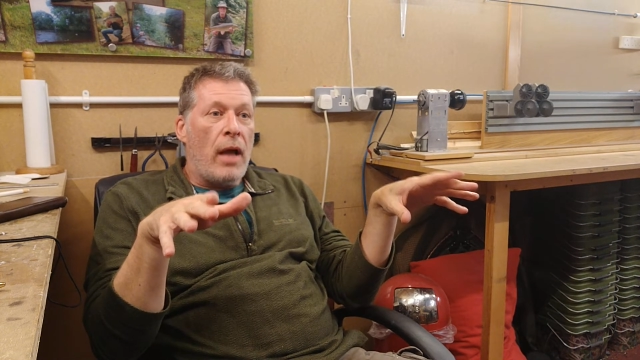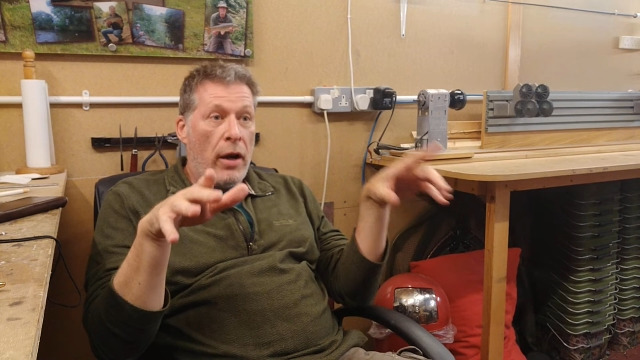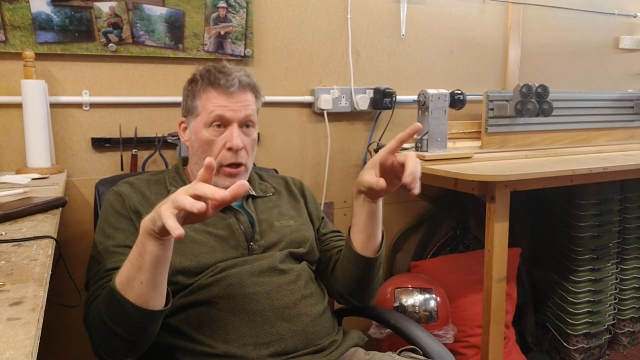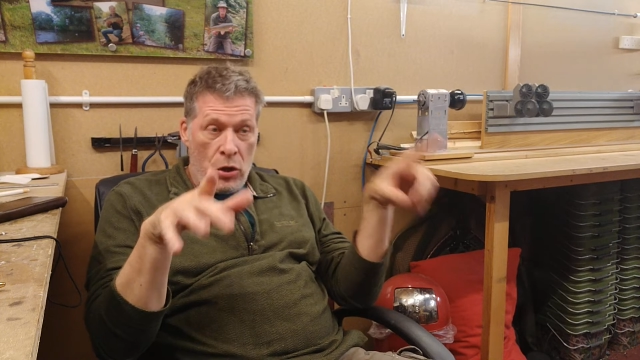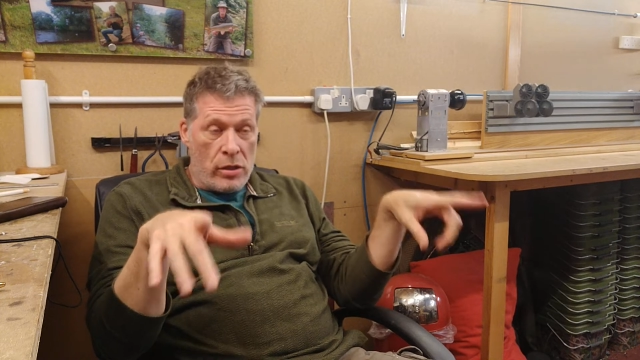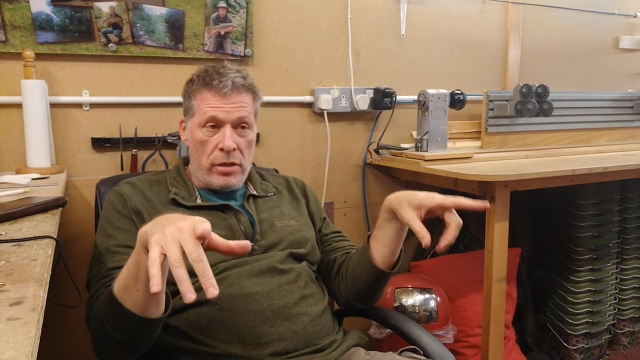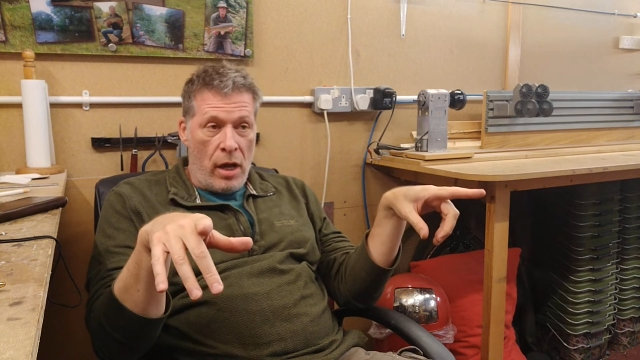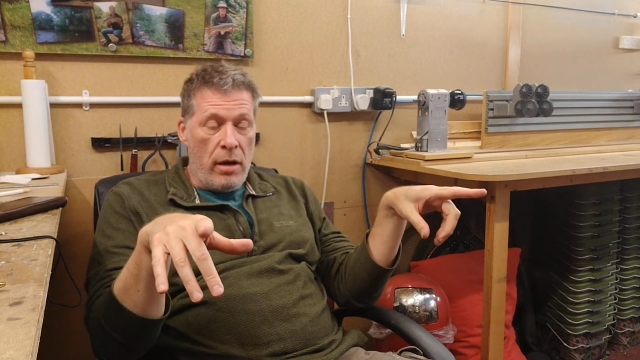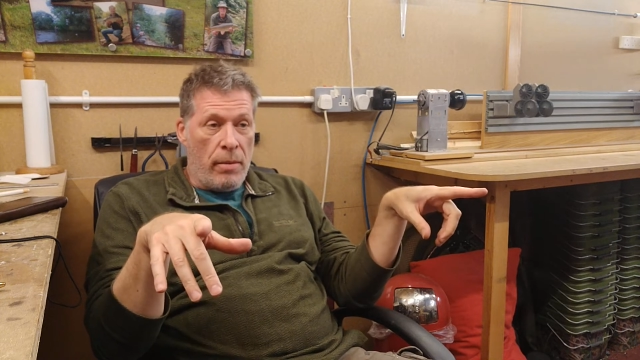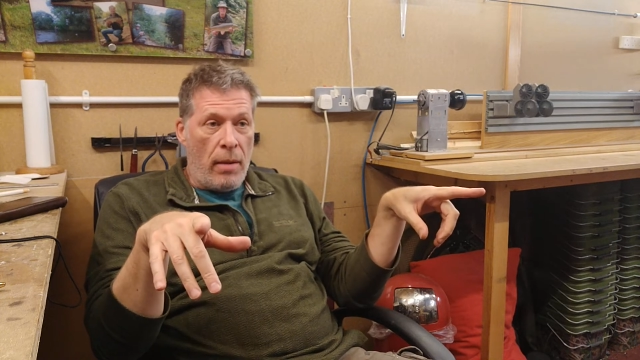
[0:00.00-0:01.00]
and I could
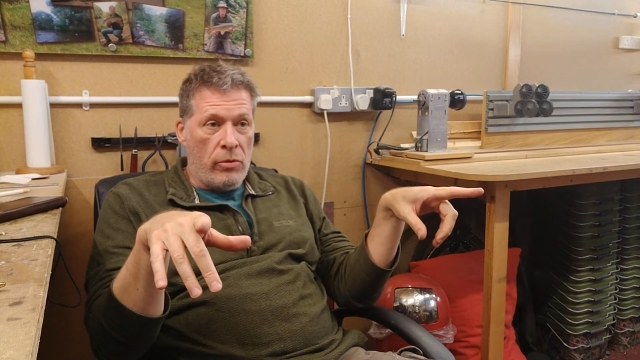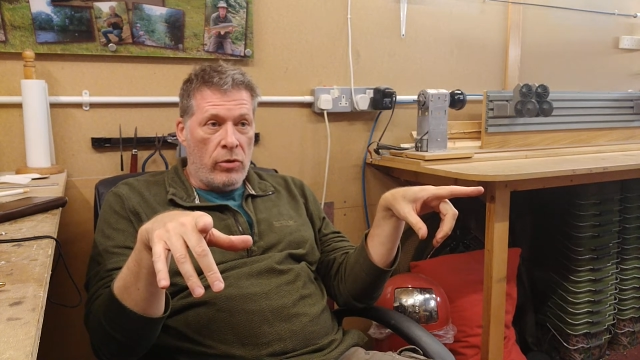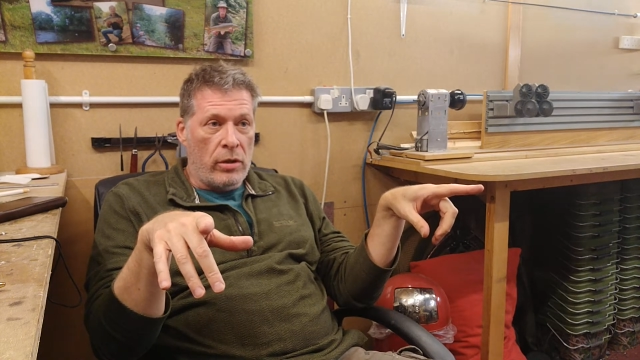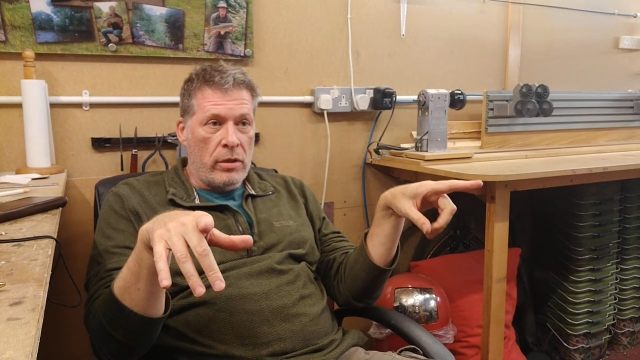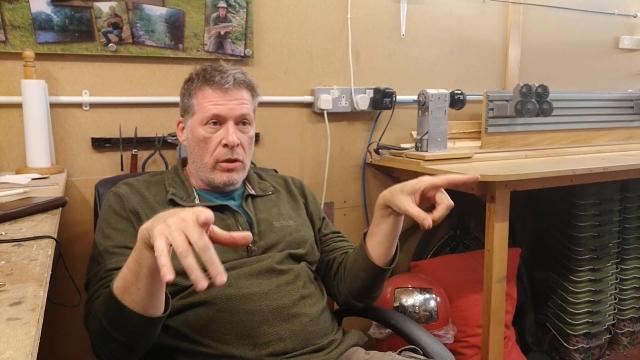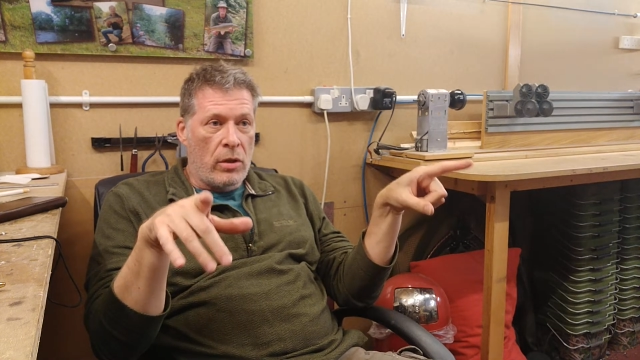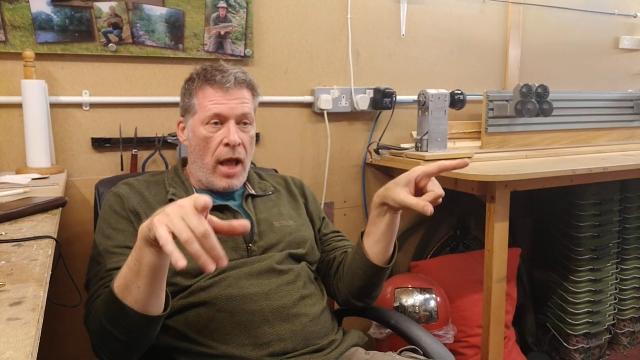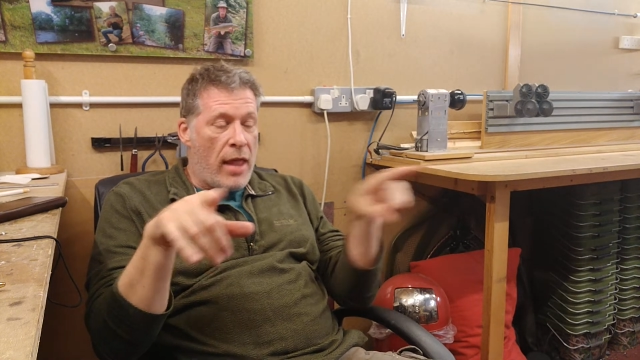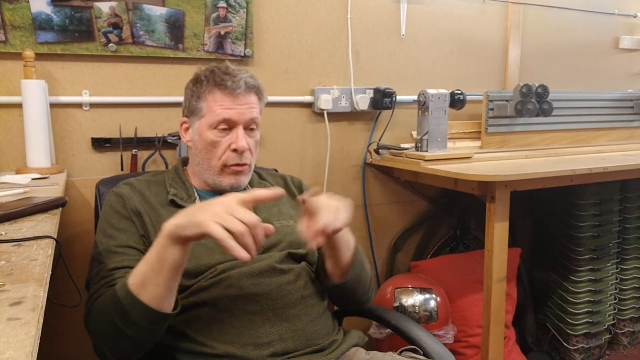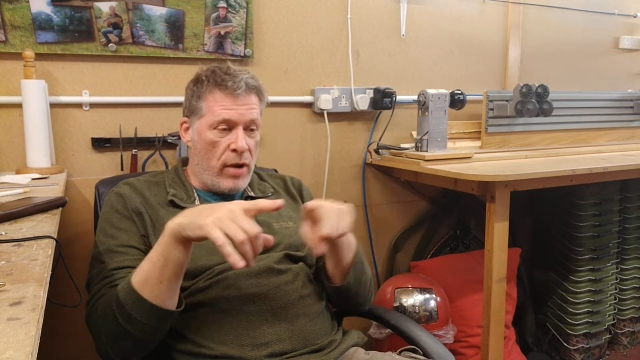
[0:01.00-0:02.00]
design a barbell rod
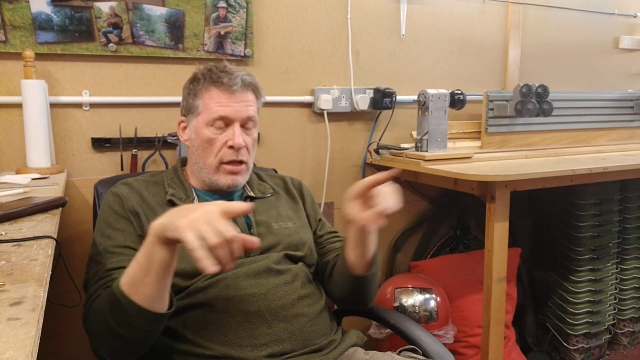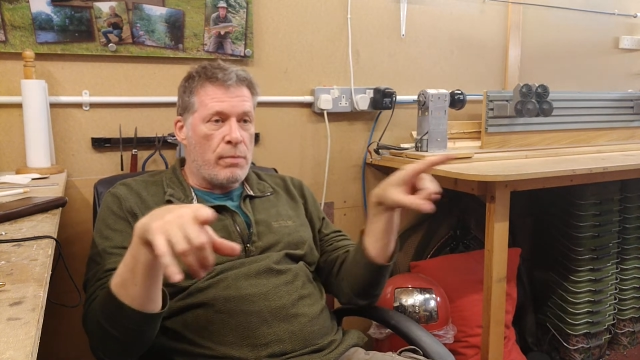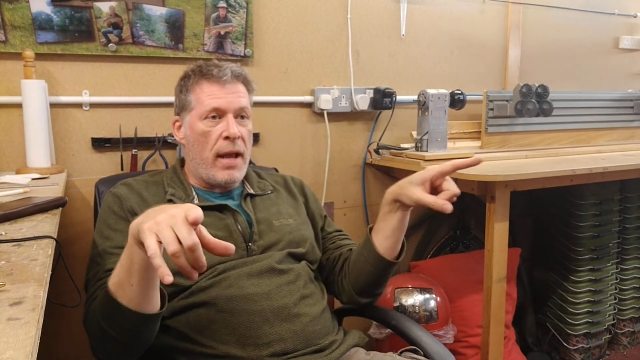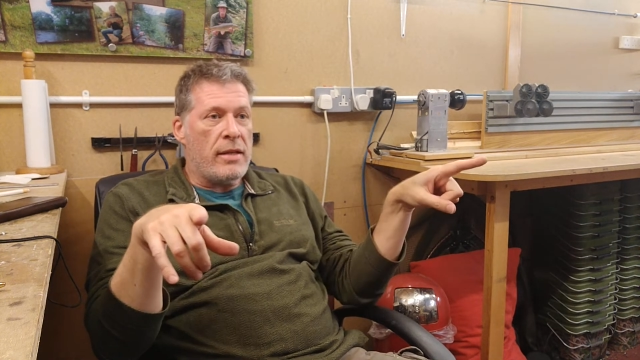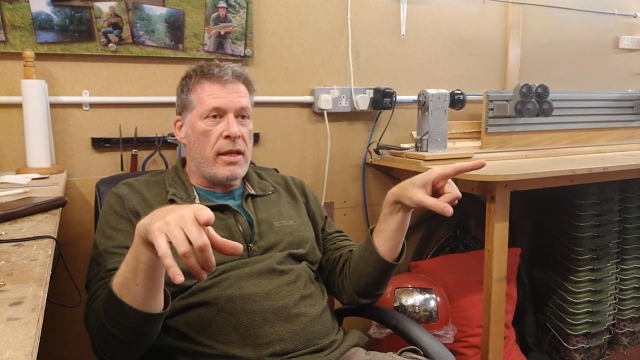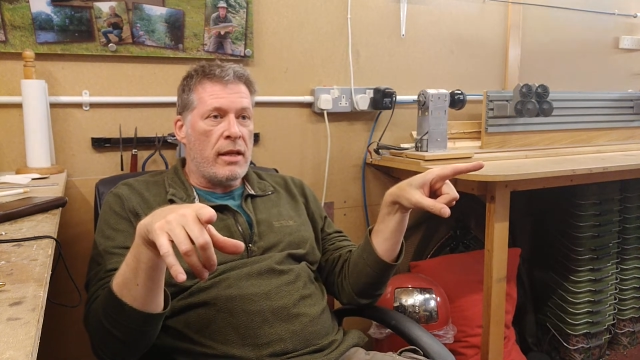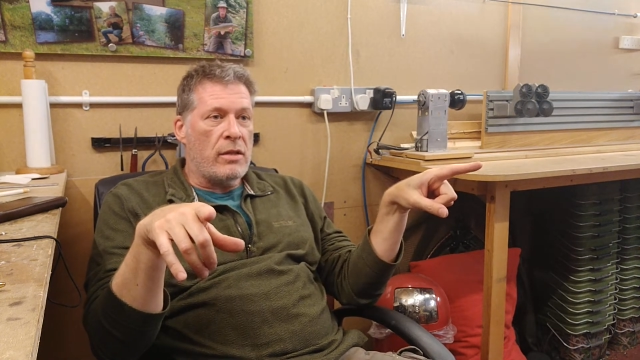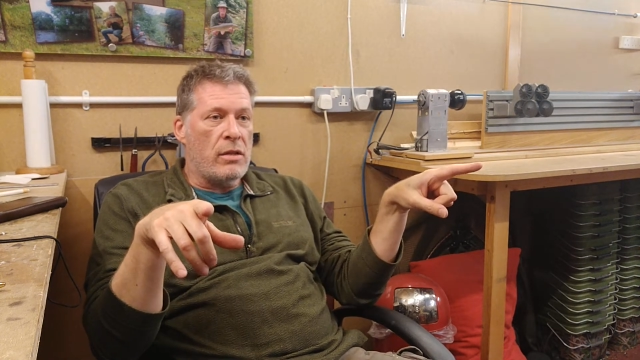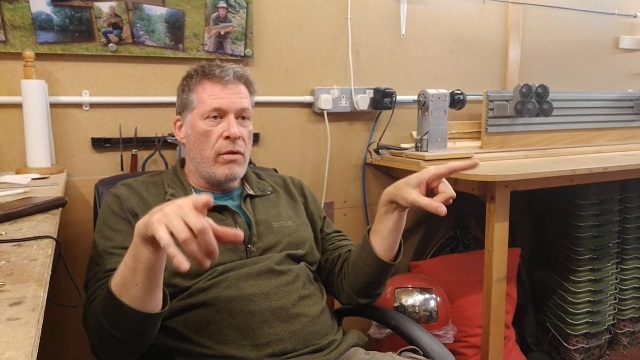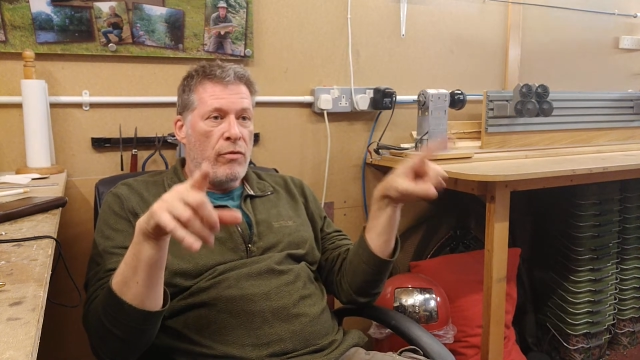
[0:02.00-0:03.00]
and the ring
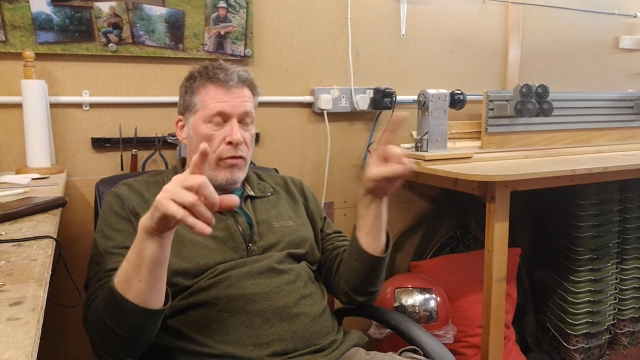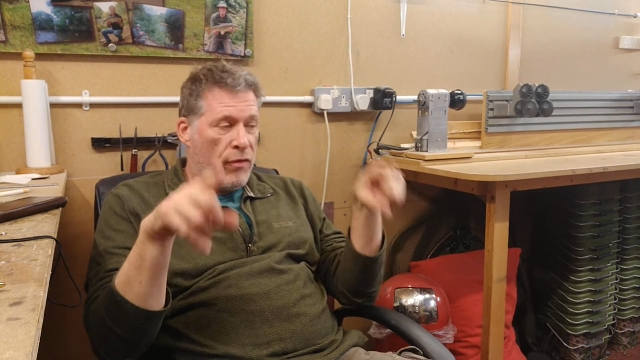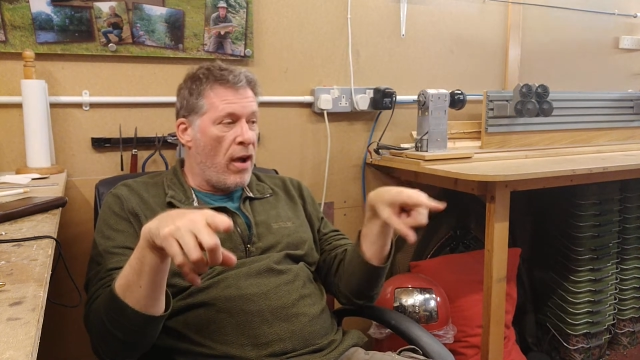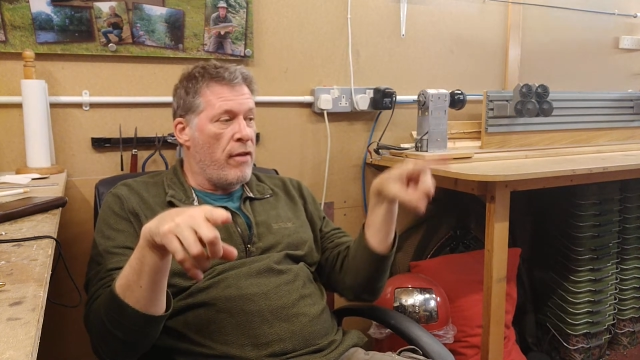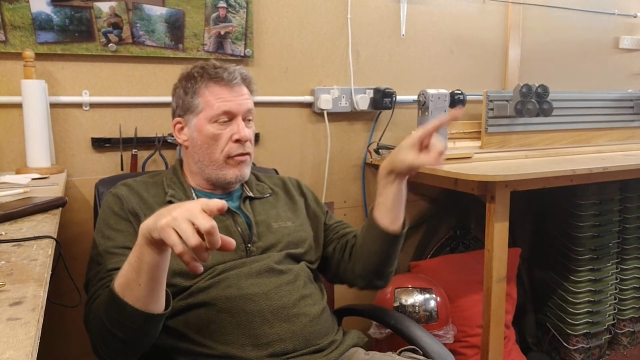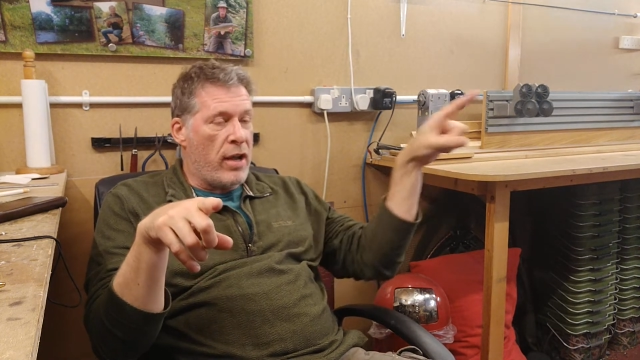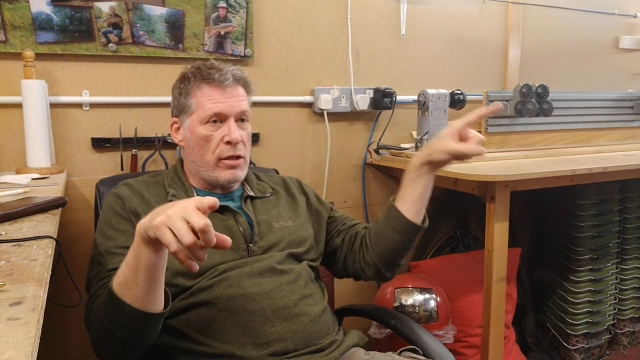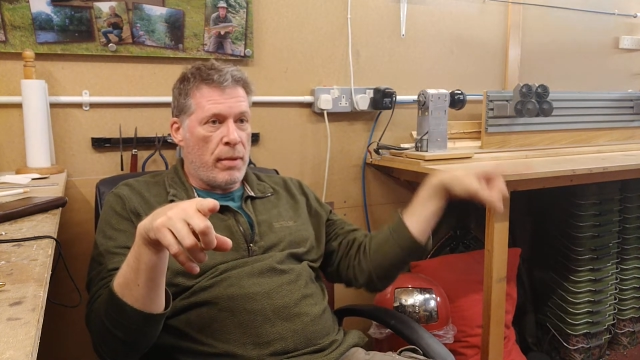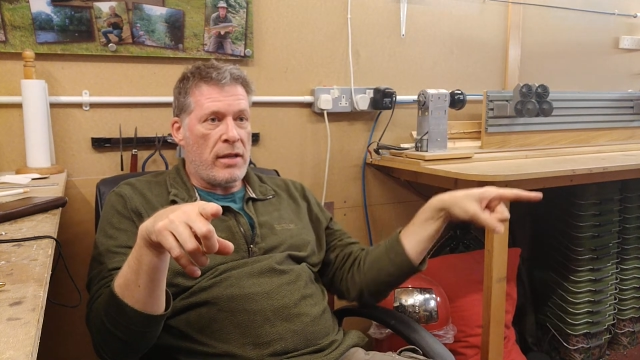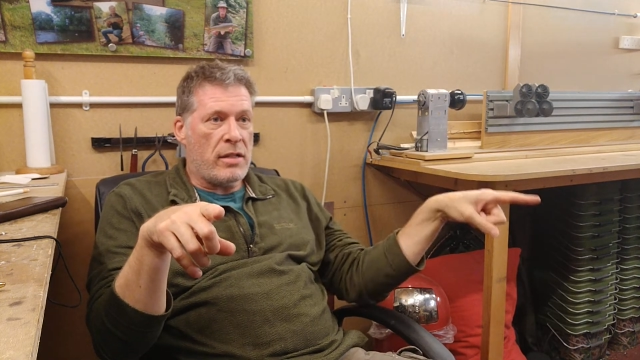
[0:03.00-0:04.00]
spacings for 5
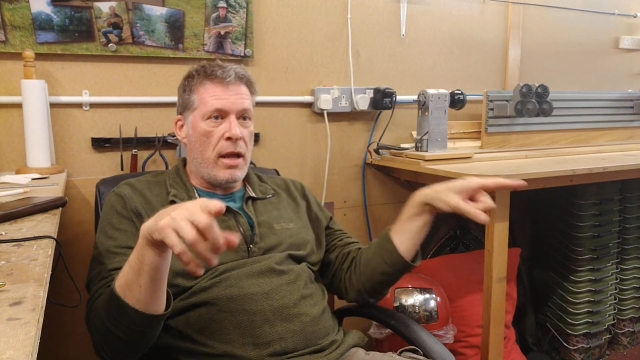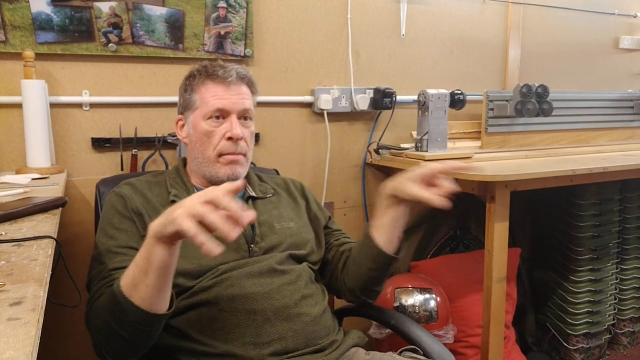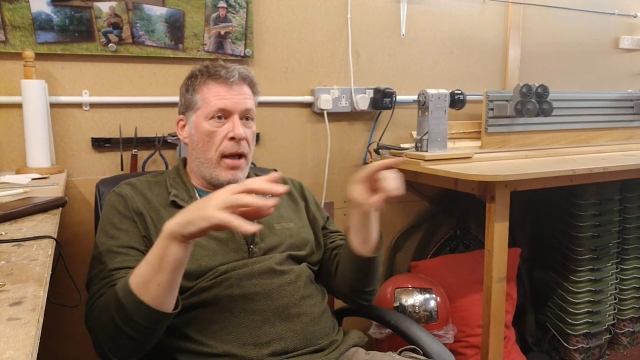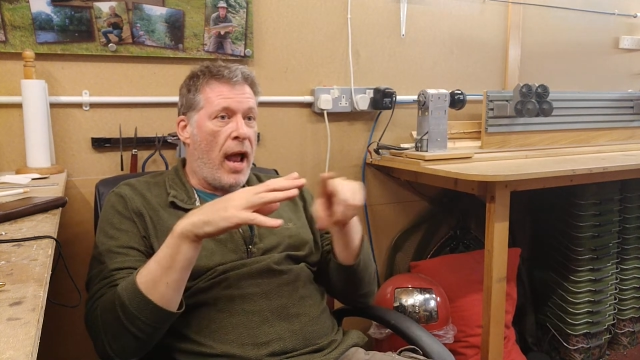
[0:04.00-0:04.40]
rings plus tip,